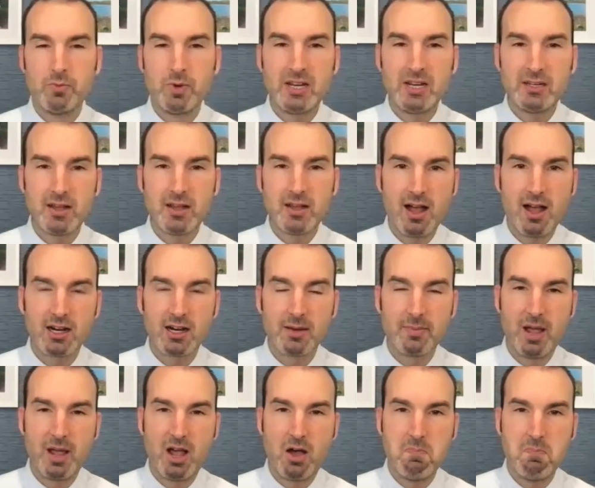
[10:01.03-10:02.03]
we talk
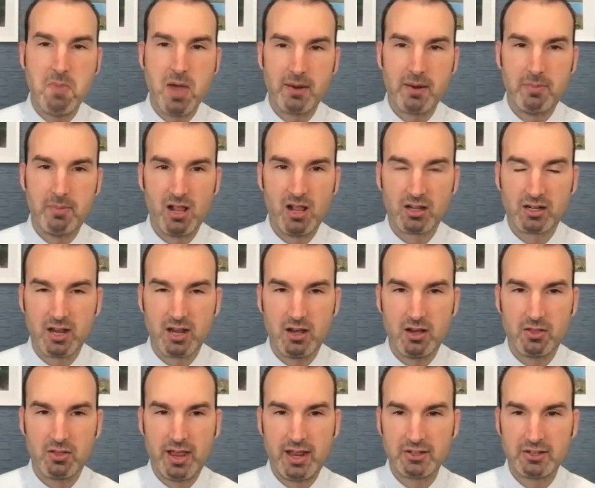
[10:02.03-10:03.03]
about metabolic
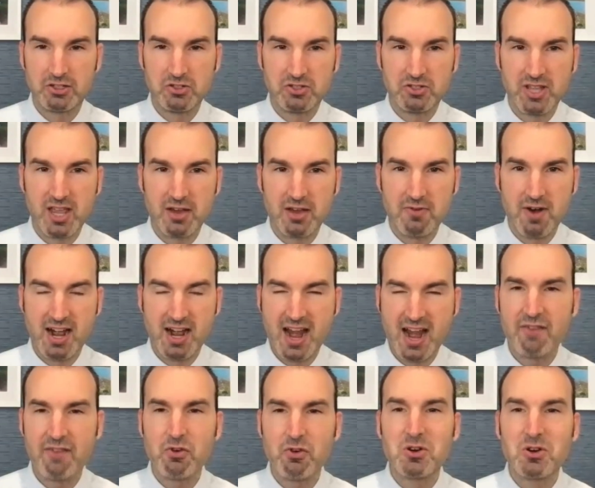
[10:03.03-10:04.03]
health, as you said, right,
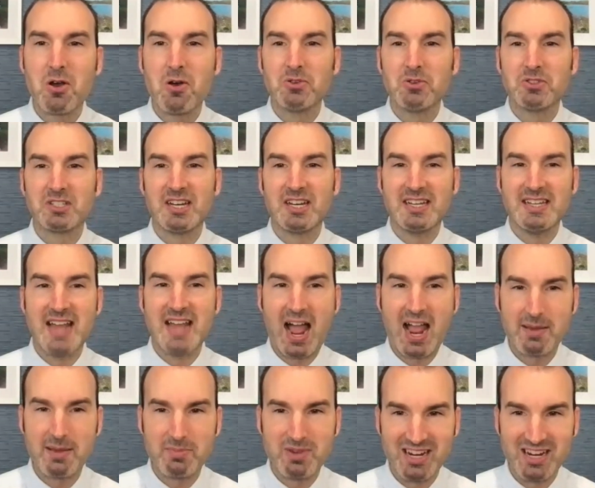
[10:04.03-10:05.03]
everyone goes to
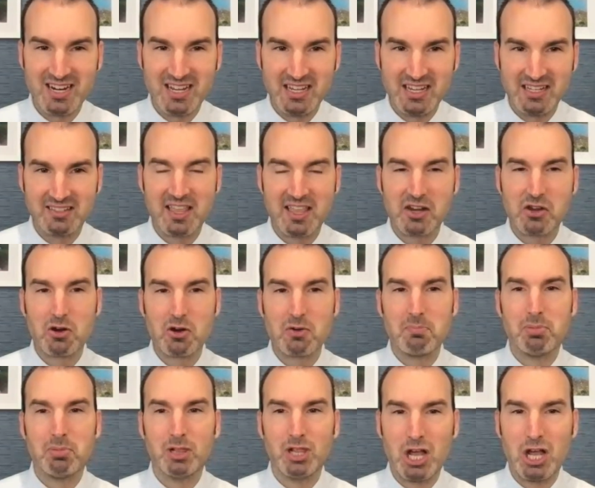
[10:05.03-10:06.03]
diabetes, they go to
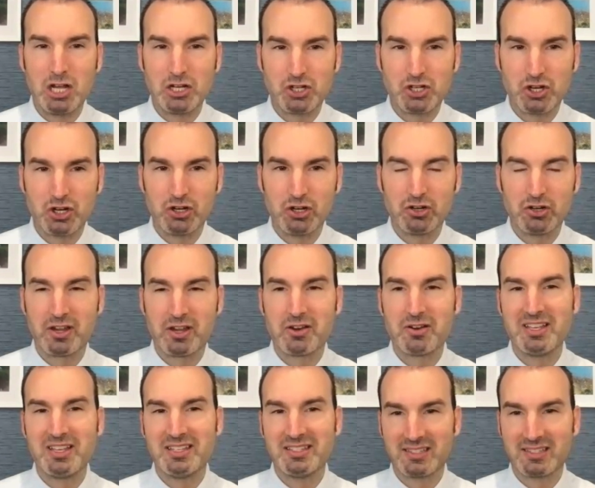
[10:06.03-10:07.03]
blood sugar, they go
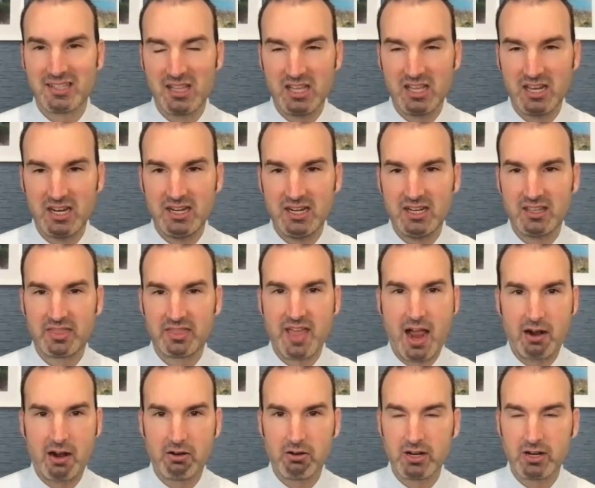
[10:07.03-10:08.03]
to insulin,
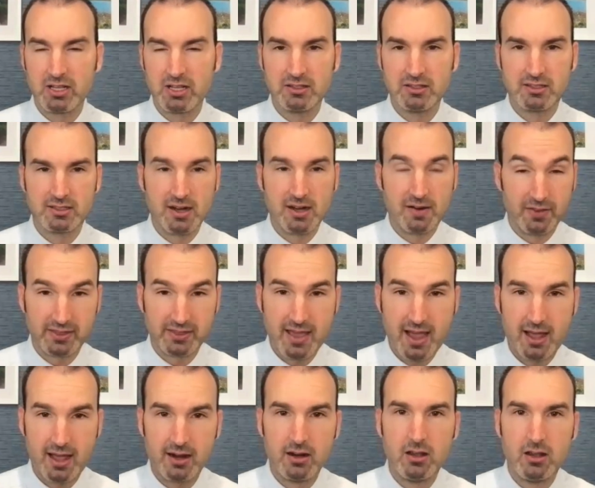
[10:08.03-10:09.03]
thyroid, and stuff like
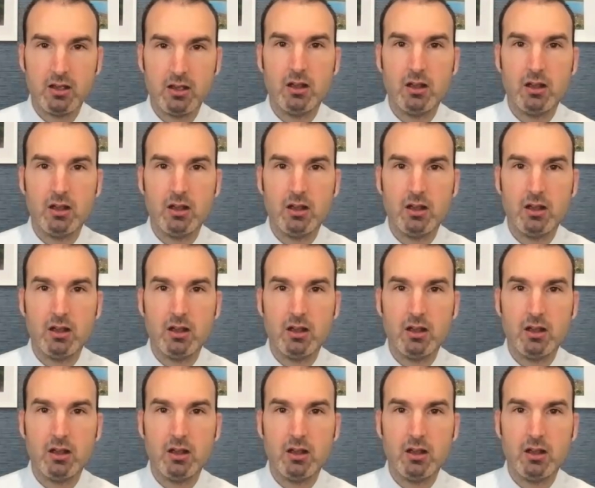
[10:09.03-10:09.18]
that.